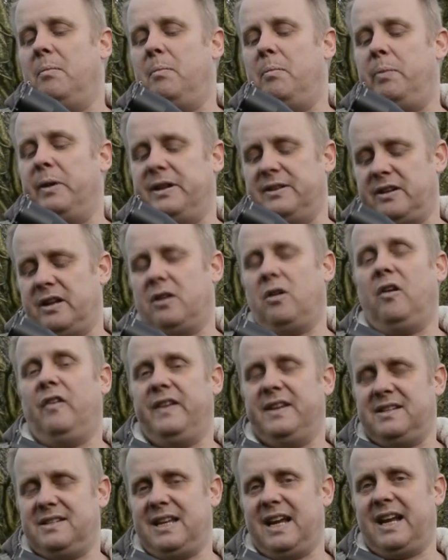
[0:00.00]
but as I got
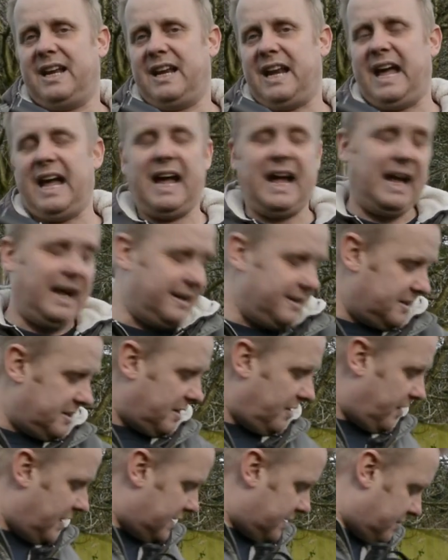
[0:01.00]
this second hand,
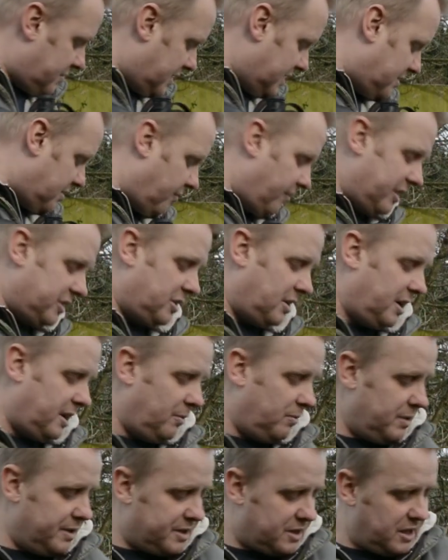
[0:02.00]
this originally
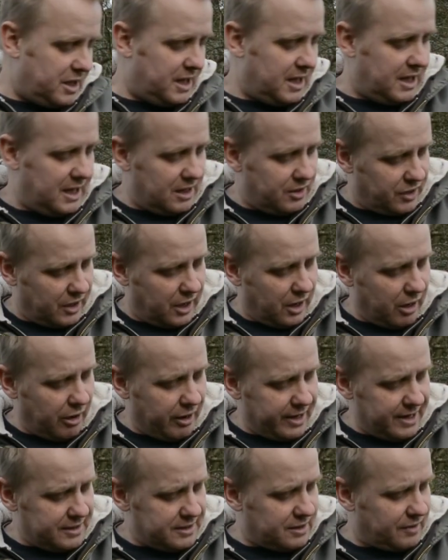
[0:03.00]
was the
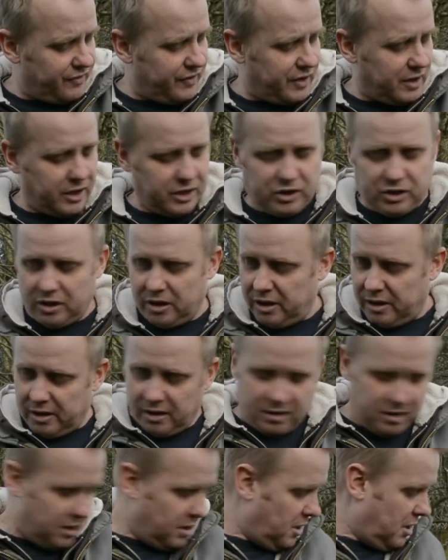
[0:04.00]
light
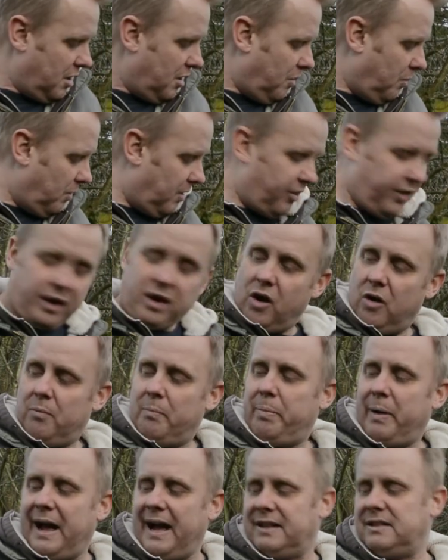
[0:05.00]
version with the
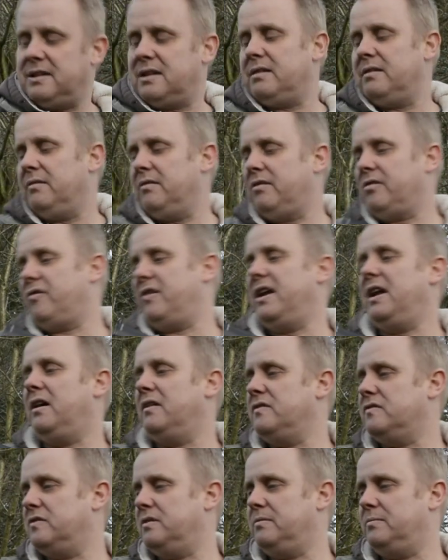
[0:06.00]
compact
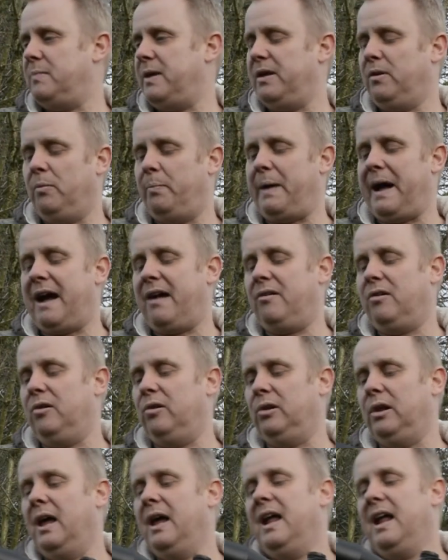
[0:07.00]
300mm
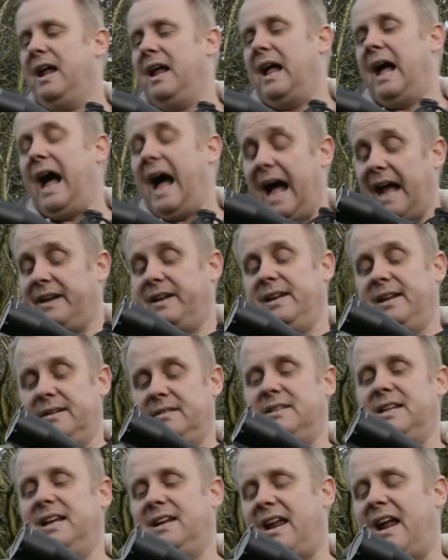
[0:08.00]
barrel, and it
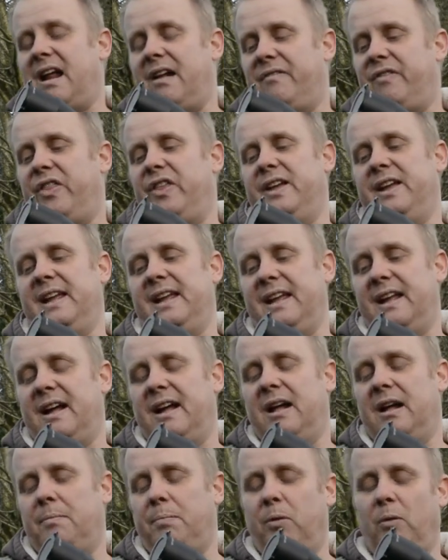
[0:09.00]
did have the
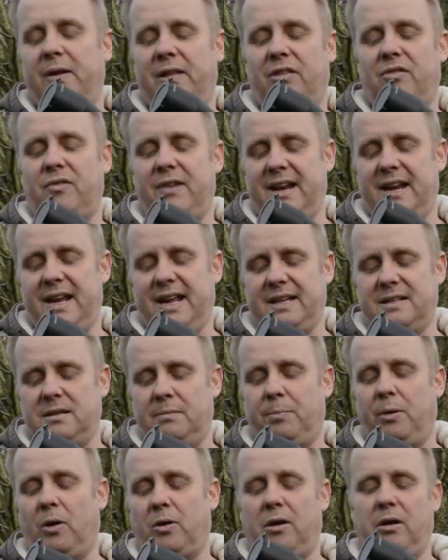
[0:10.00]
0.3 litre
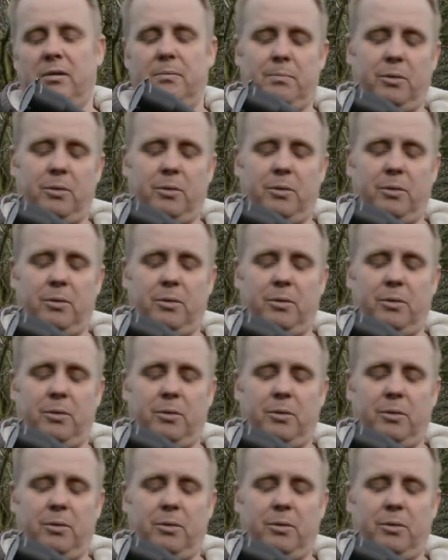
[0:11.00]
bottle and